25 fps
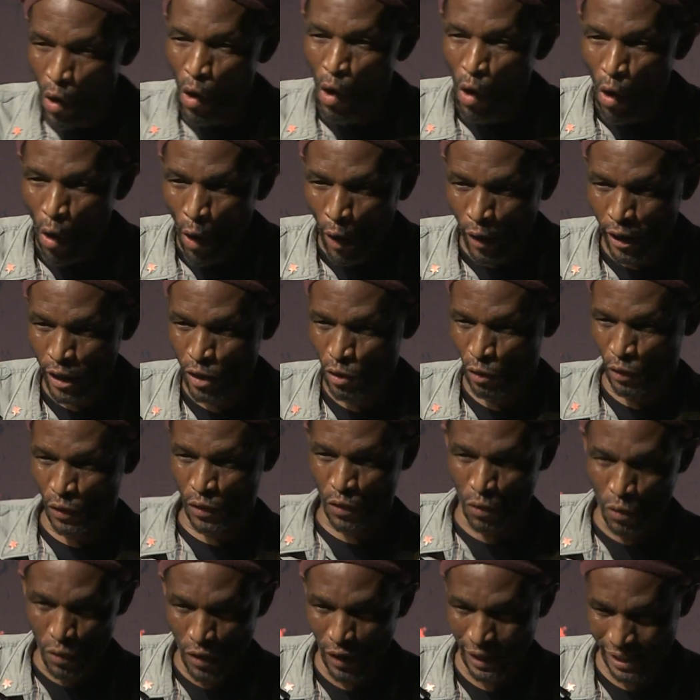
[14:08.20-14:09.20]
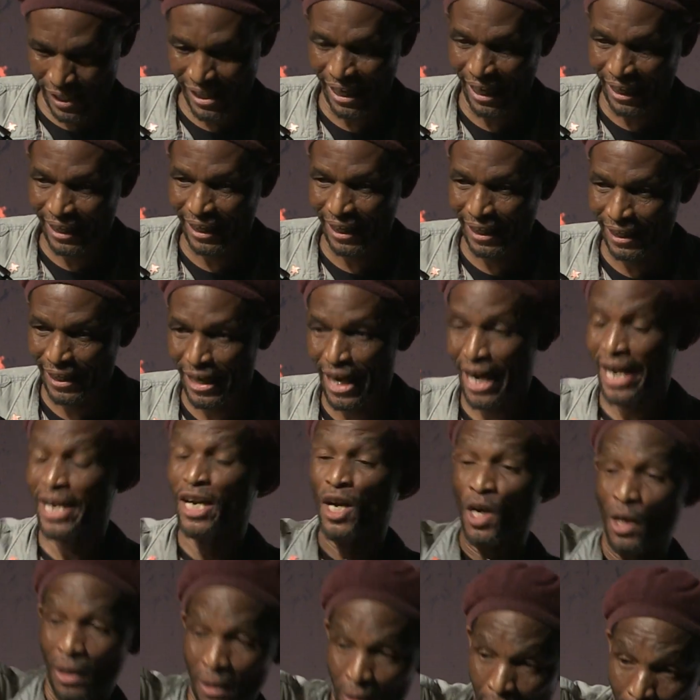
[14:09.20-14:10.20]
on and you do your second line.
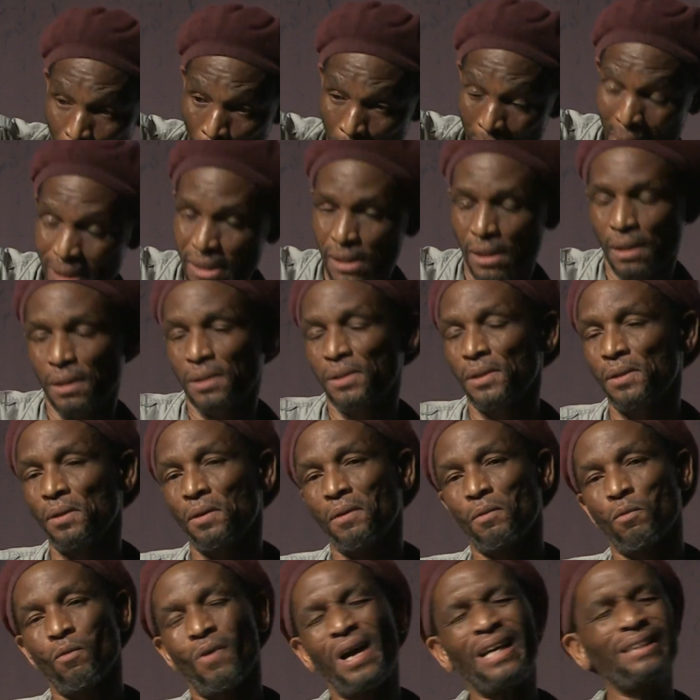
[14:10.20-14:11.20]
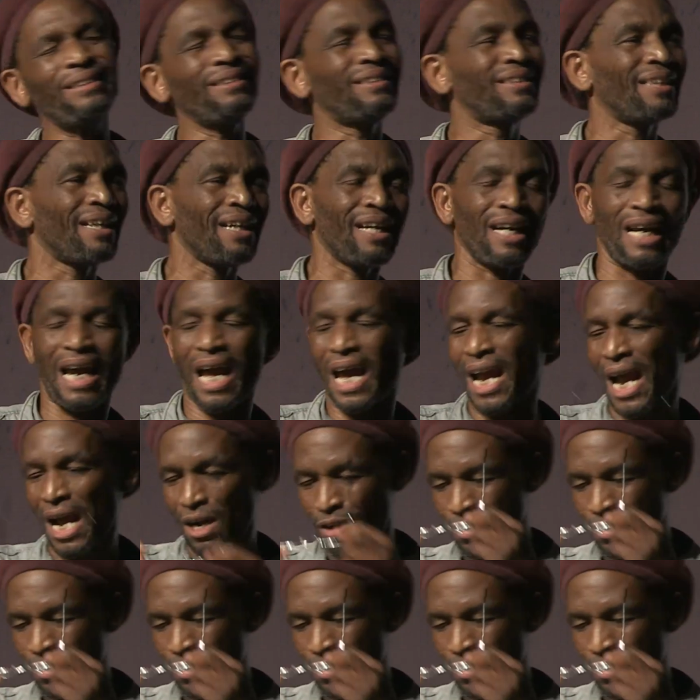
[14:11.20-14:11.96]
Oh, but, one day I